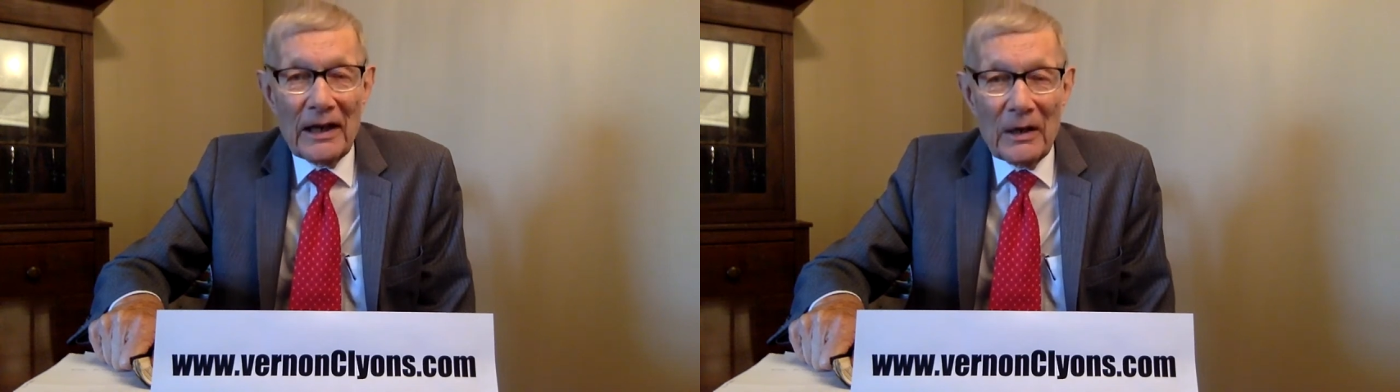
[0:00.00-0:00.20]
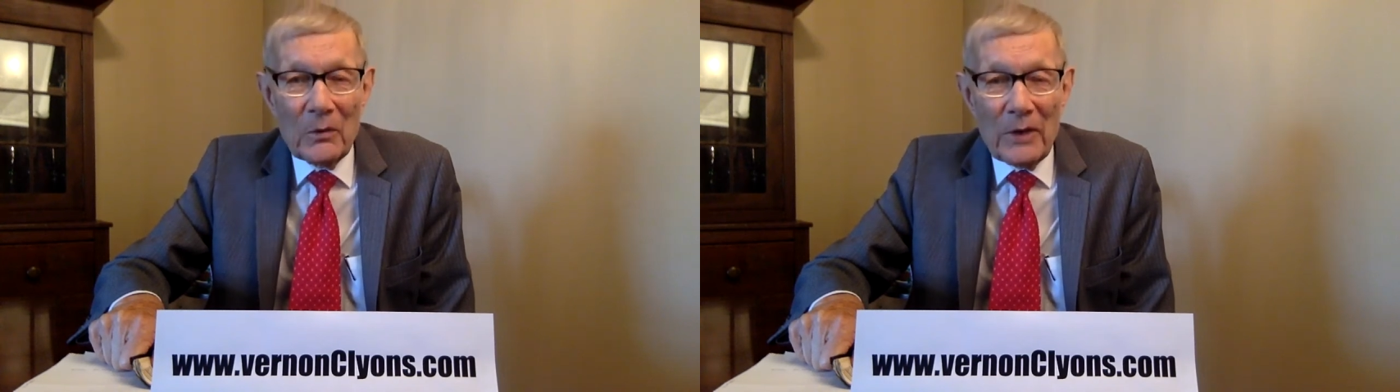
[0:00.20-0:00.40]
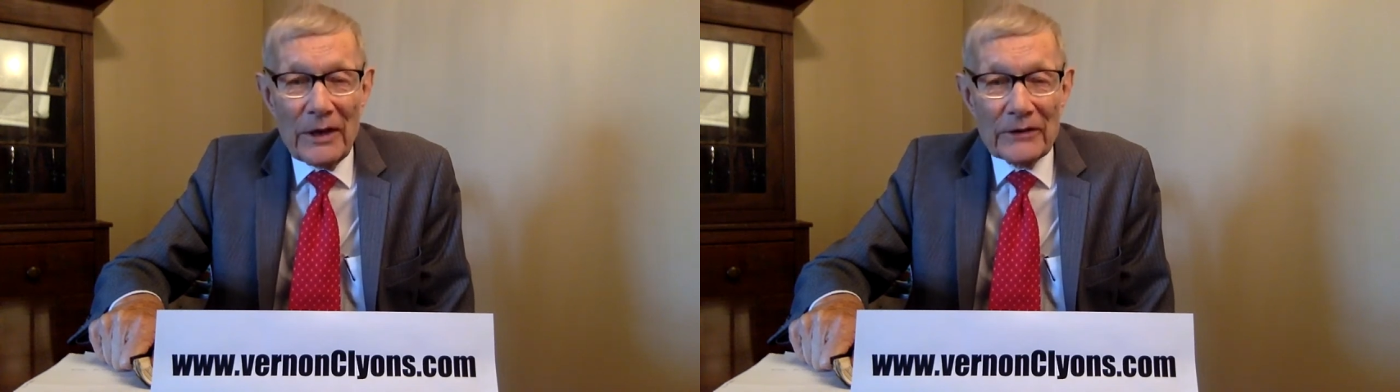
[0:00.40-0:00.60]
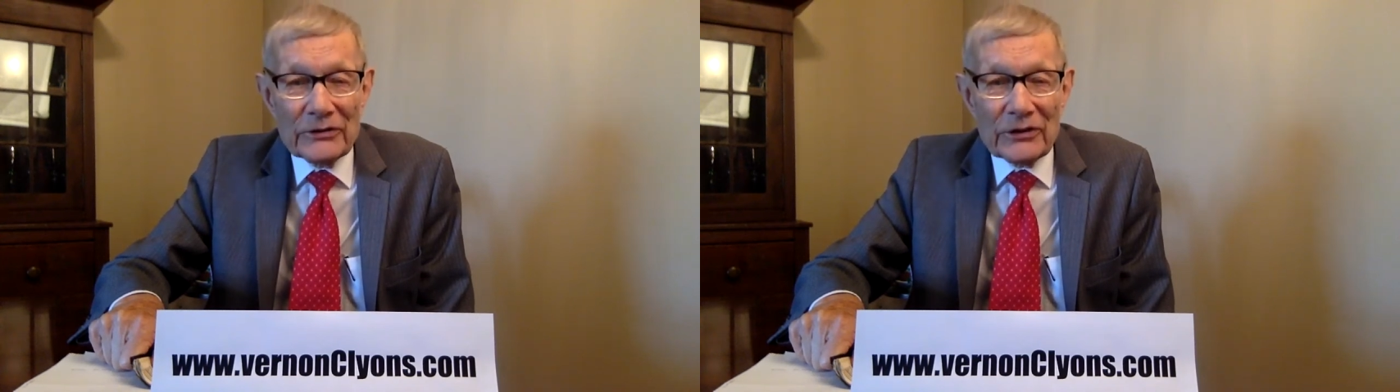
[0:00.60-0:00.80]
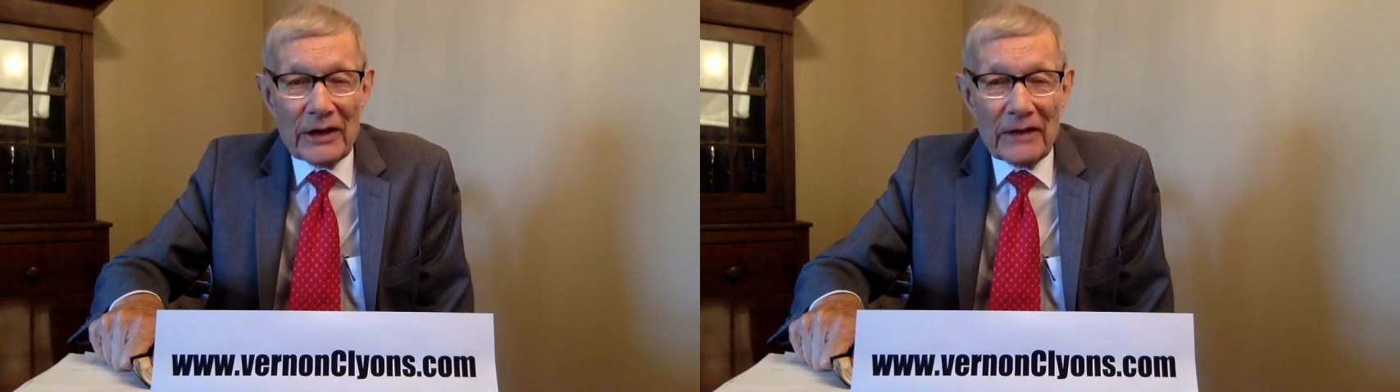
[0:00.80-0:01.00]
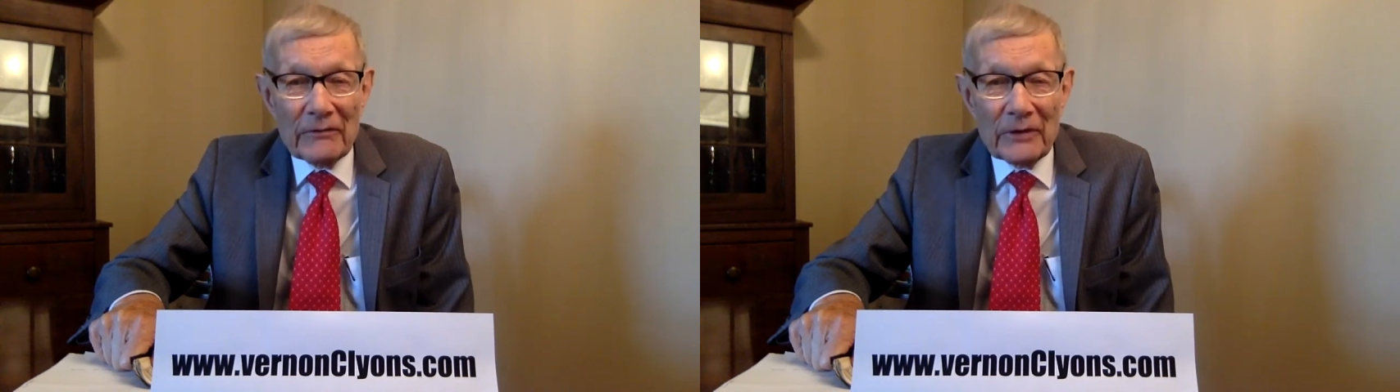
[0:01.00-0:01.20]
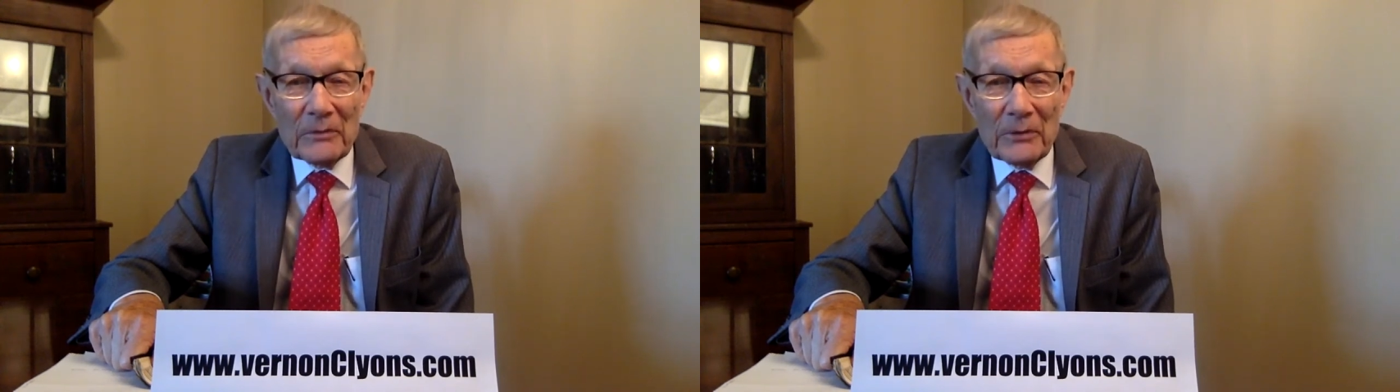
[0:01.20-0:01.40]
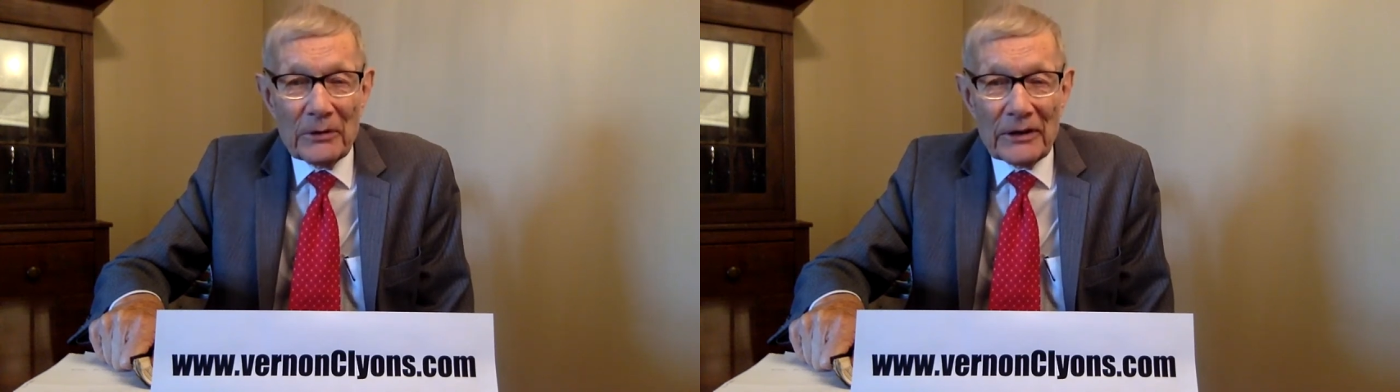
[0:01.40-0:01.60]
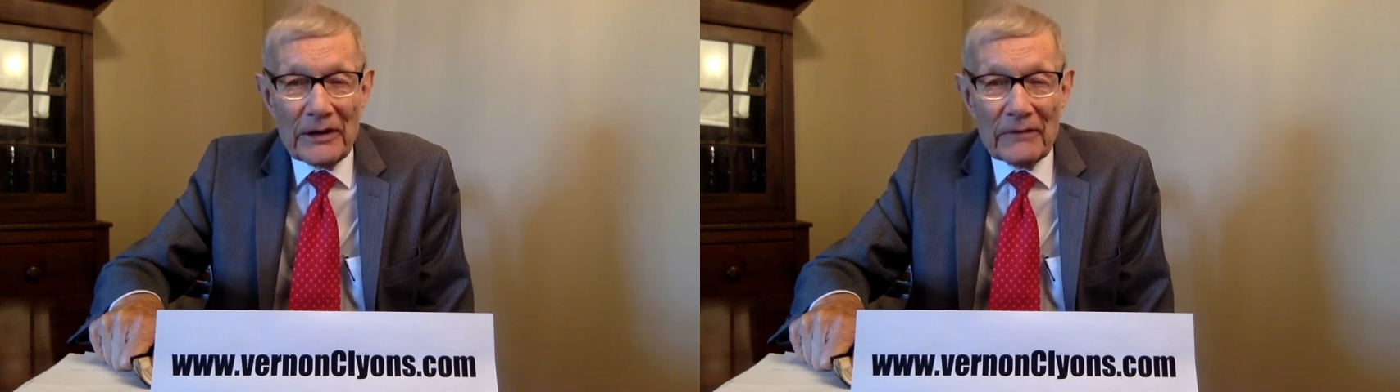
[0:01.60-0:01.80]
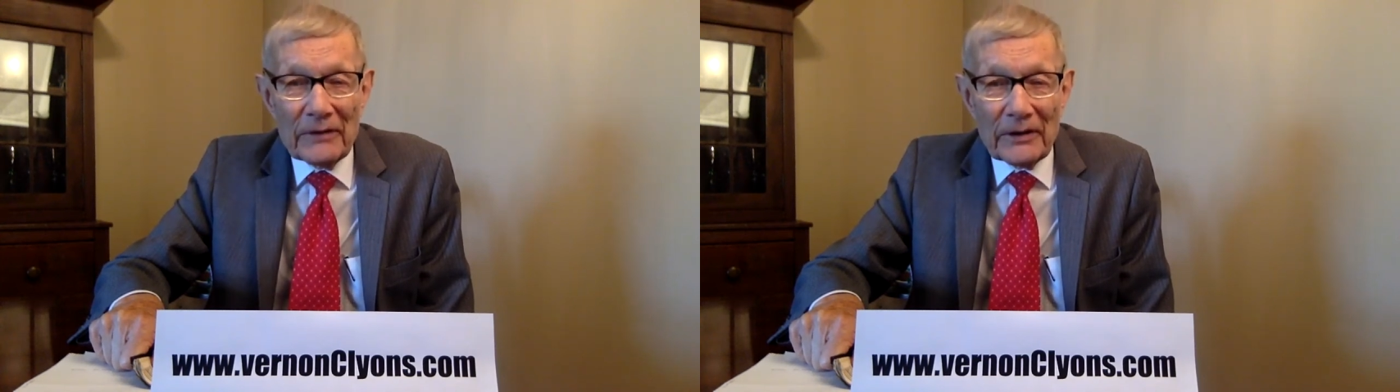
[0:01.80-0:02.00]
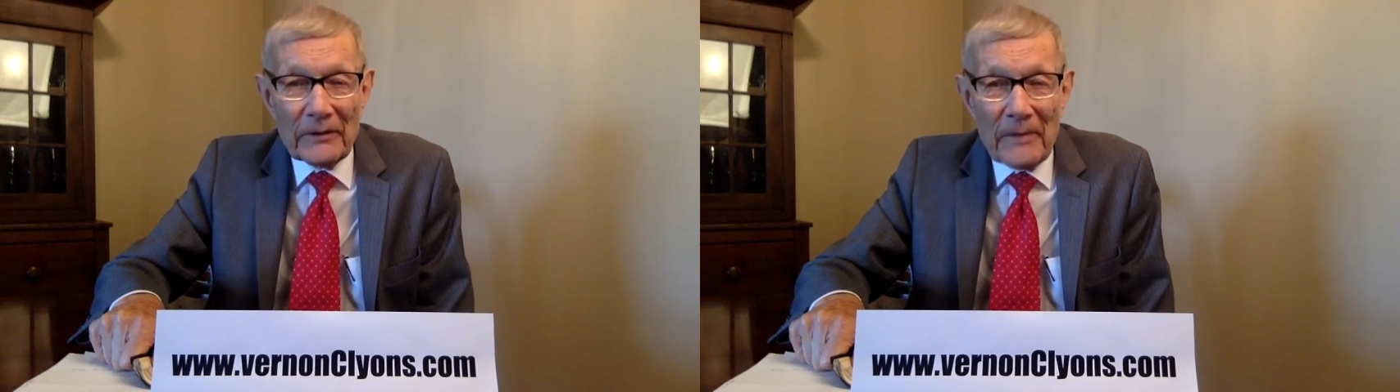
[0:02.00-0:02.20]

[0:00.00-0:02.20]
awaits every believer.